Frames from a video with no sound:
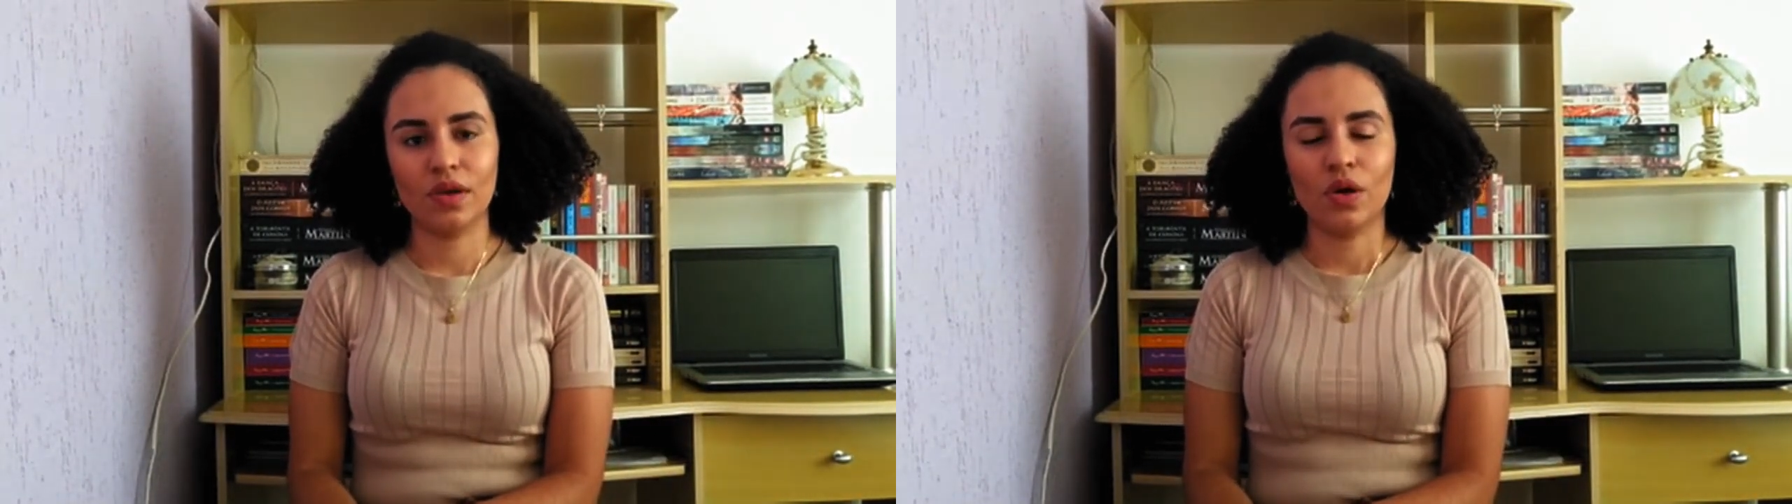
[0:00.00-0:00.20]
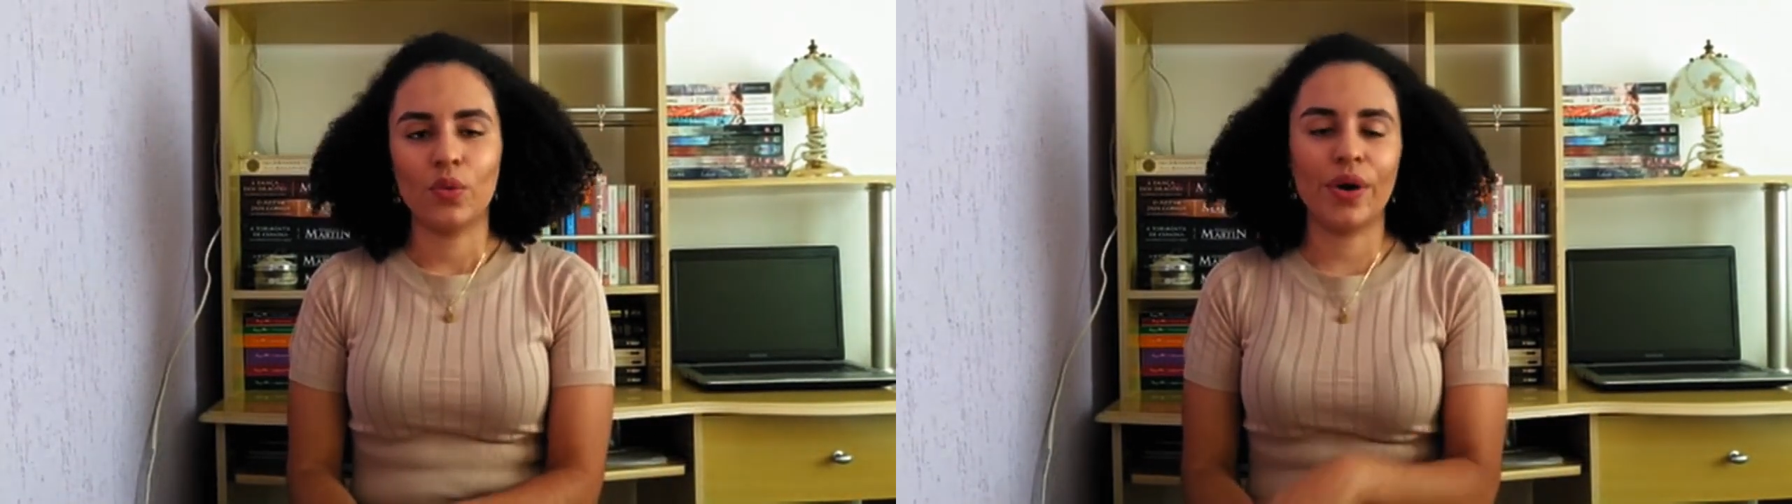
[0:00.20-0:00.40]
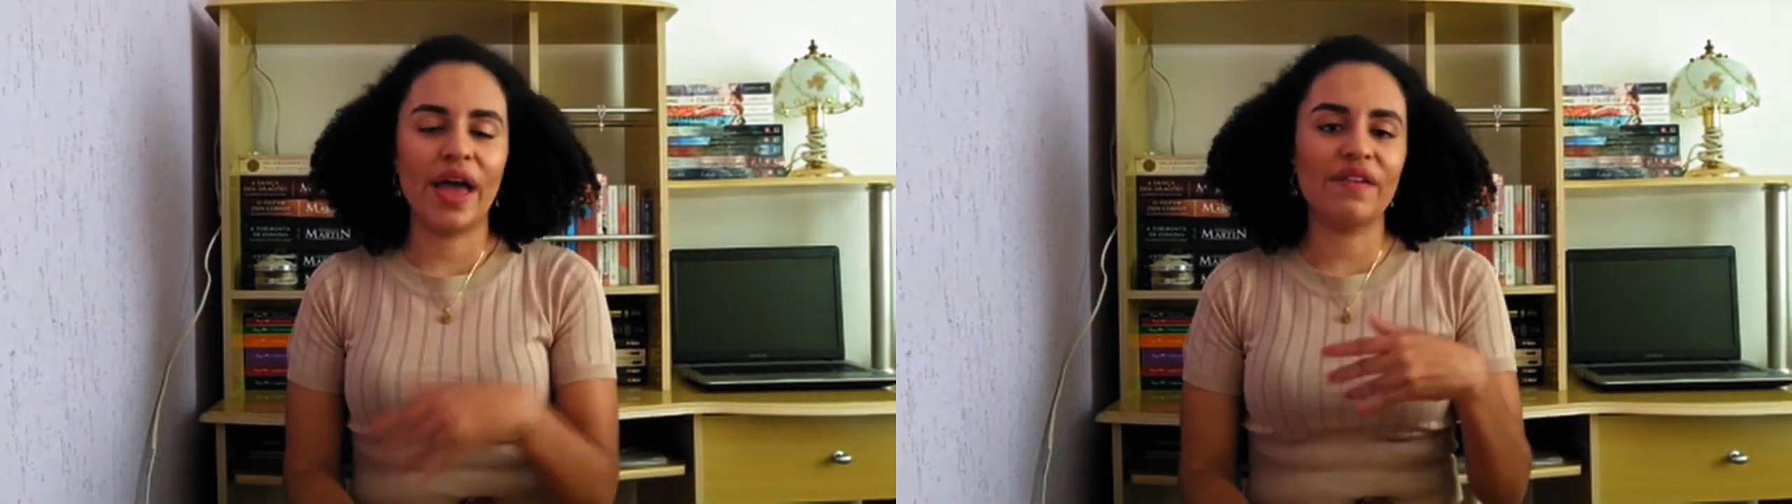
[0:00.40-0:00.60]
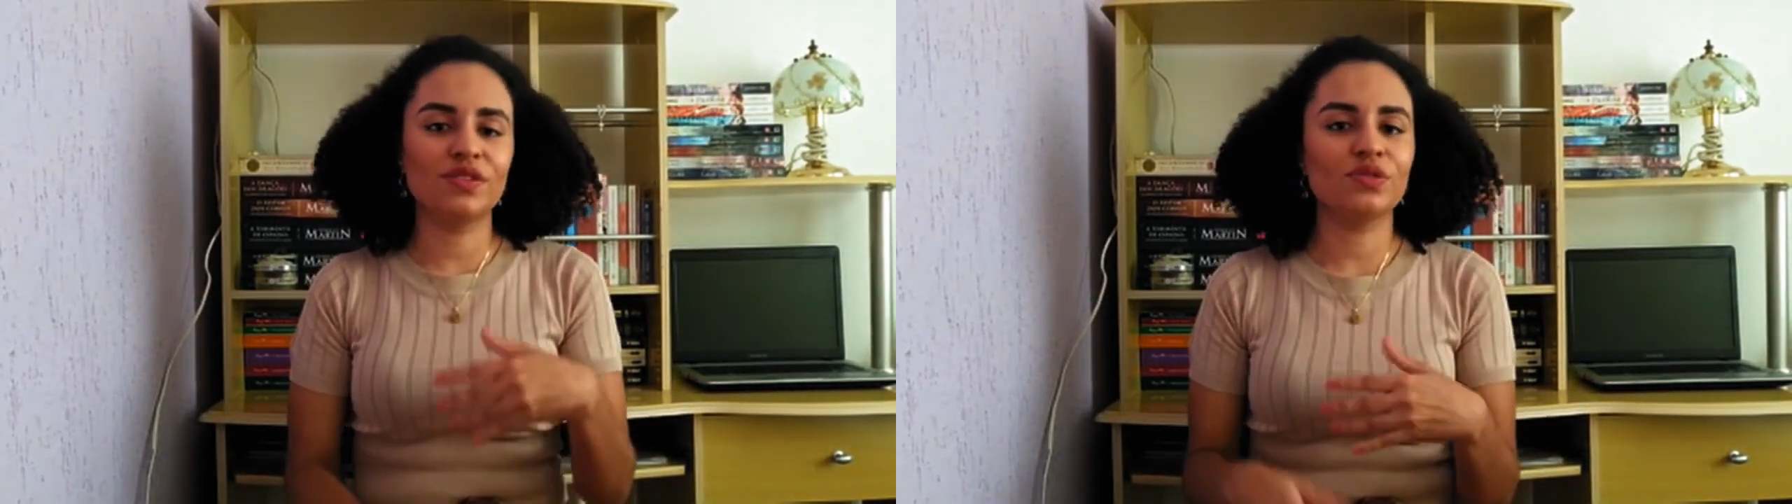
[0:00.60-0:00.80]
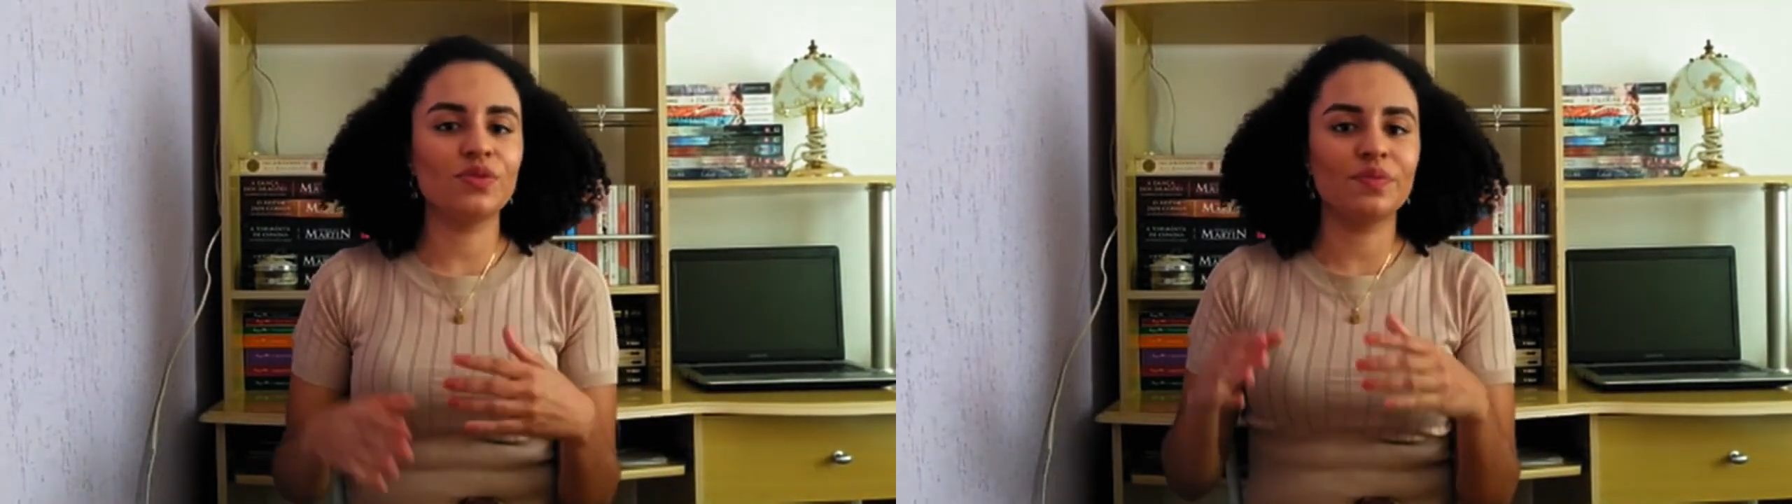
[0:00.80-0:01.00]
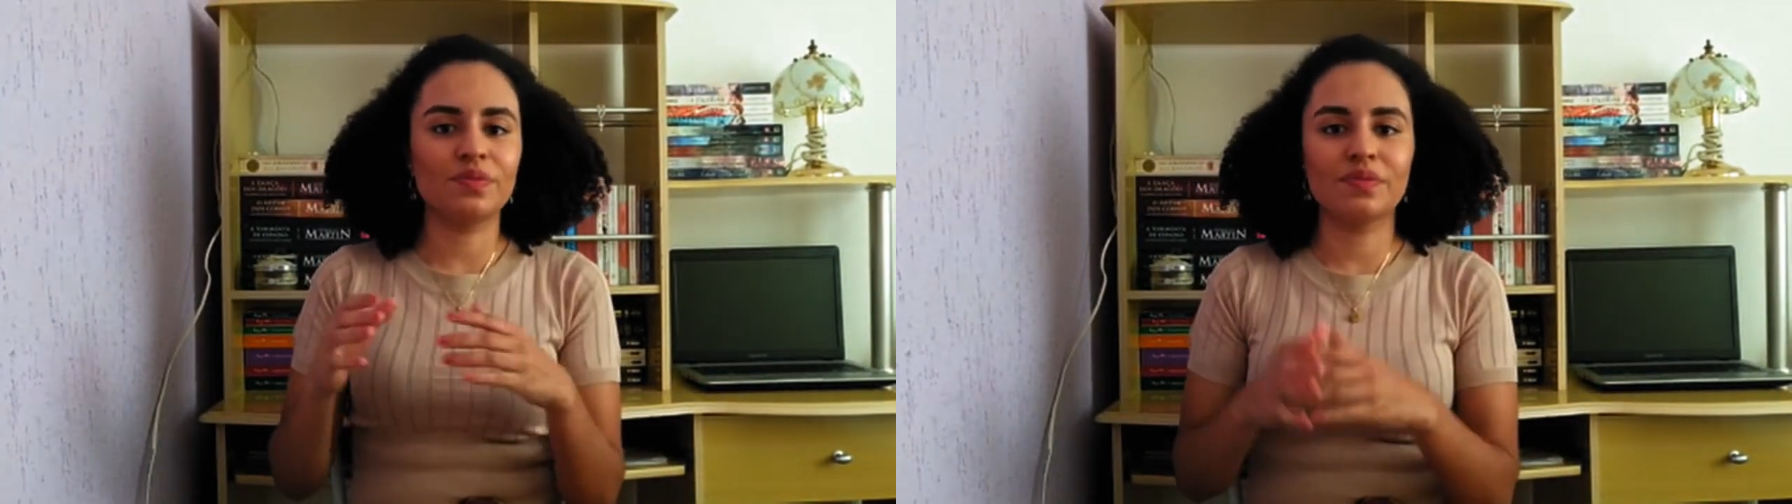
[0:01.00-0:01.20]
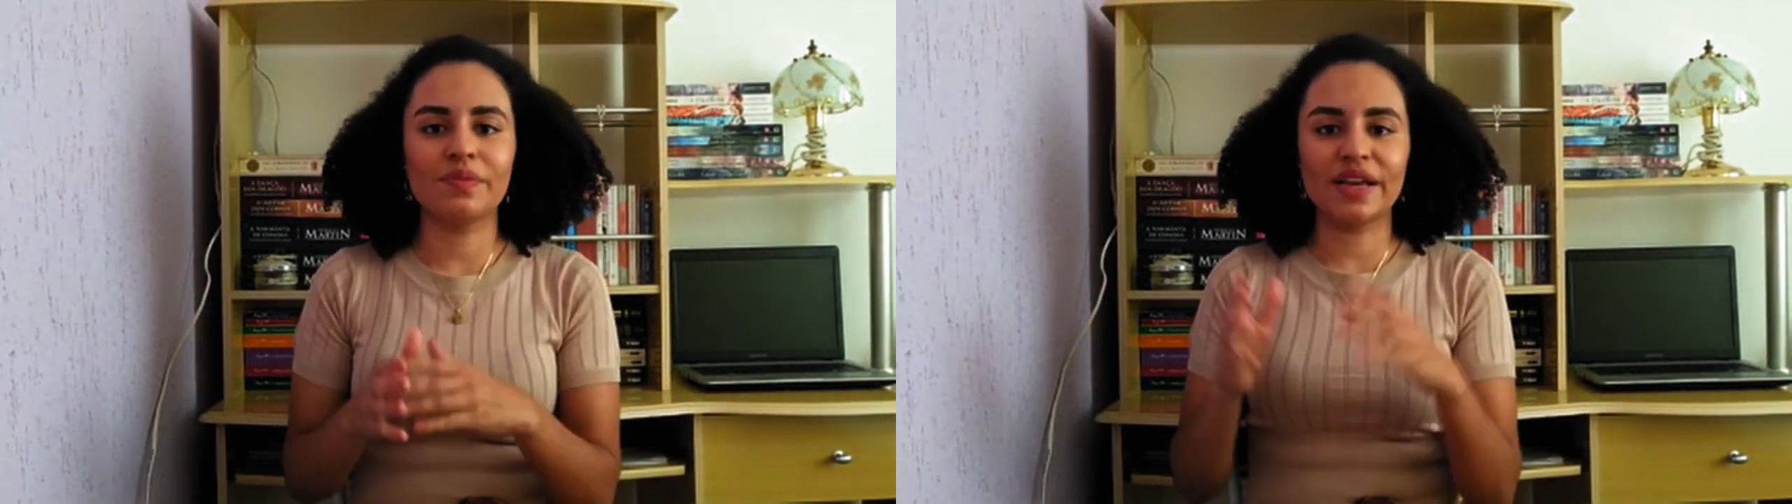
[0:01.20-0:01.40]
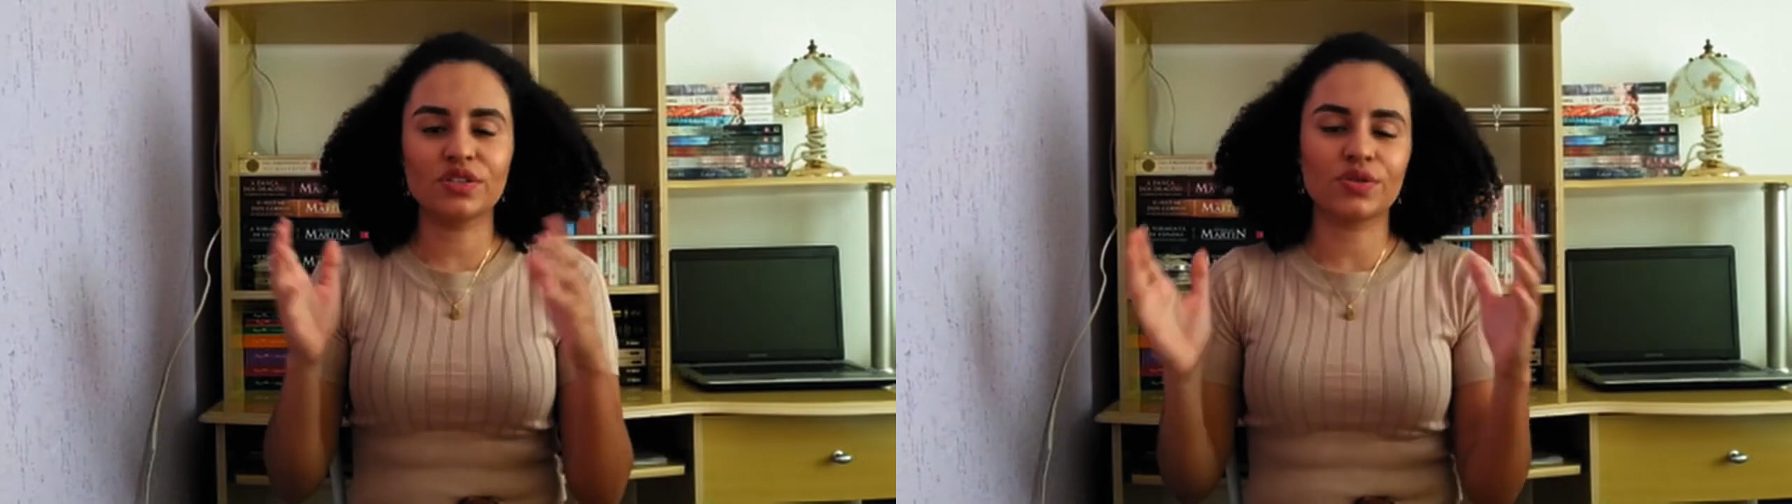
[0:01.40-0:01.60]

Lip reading: We have 2 major